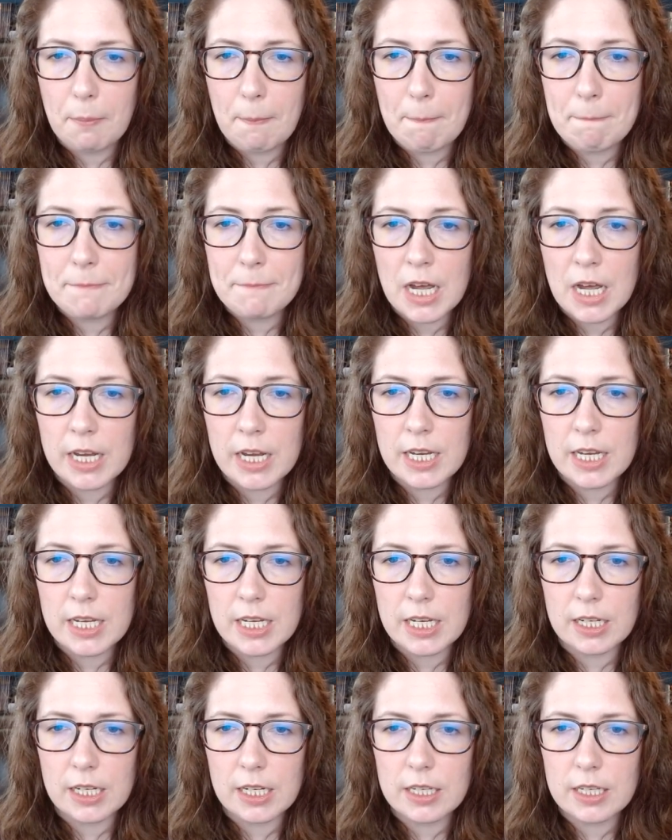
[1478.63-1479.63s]
My
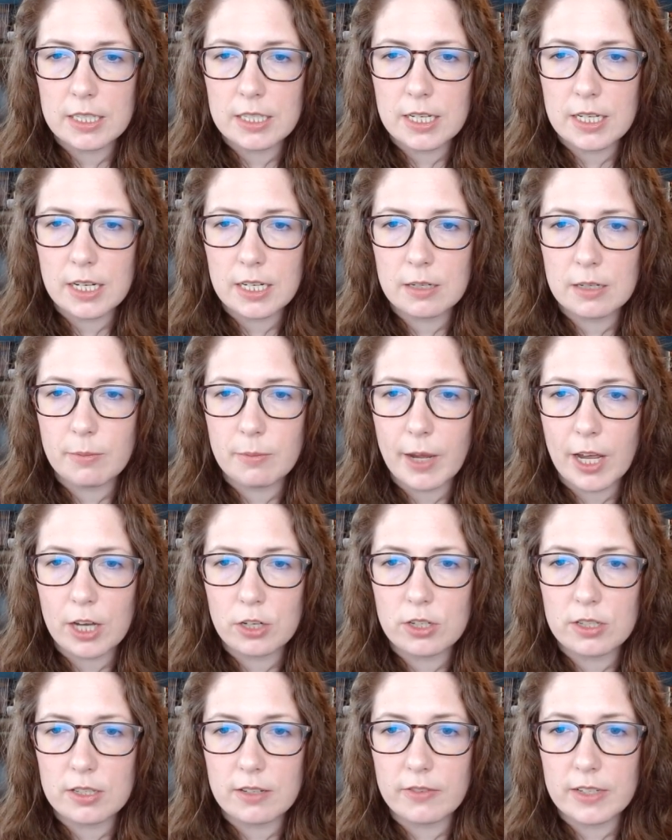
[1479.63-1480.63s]
ink stained
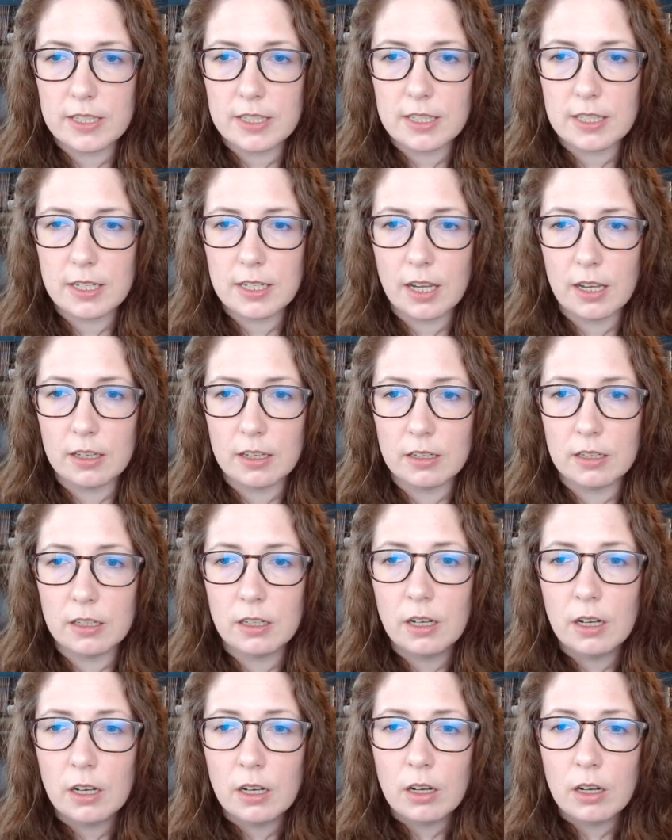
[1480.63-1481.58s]
patches of his skin,